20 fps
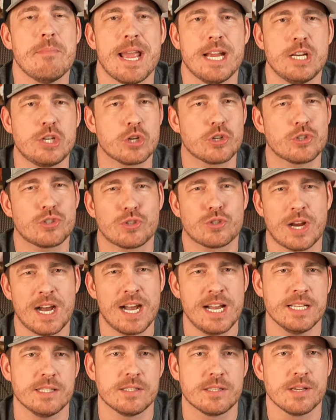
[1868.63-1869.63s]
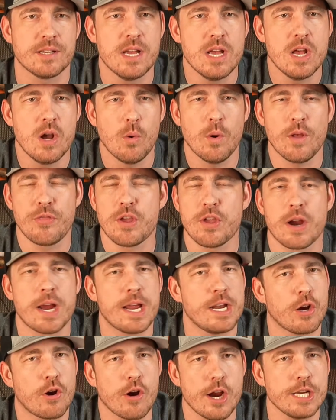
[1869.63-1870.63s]
major strides with their
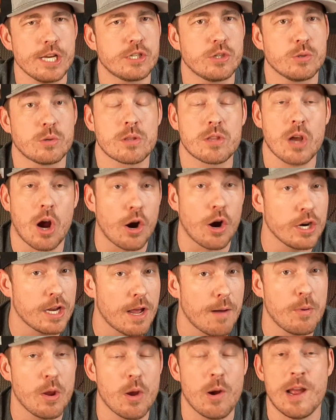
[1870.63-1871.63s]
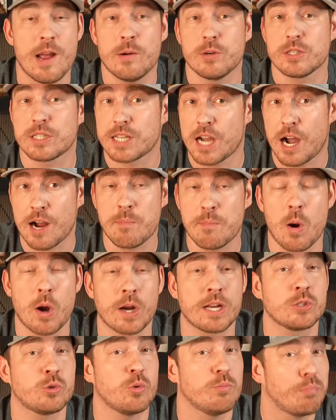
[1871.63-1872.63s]
integrations with RWA, with stock
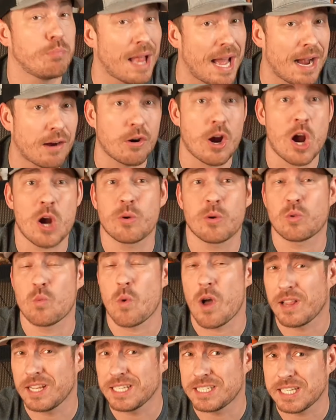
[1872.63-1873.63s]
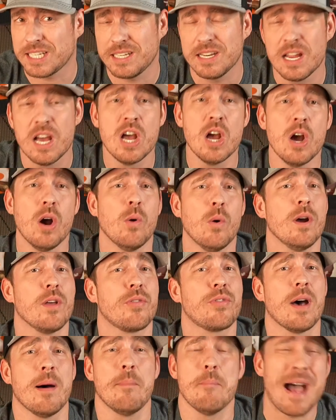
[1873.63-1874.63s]
markets, with BlackRock, with Wellington,
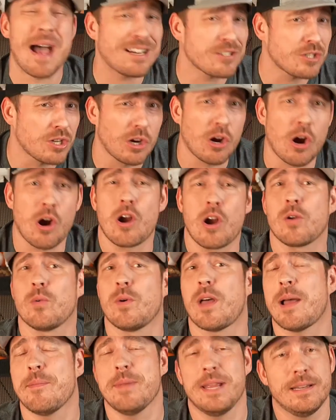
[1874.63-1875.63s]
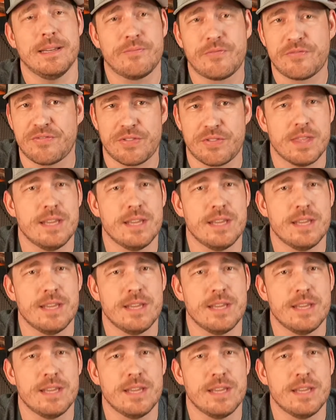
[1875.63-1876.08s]
with MasterCard.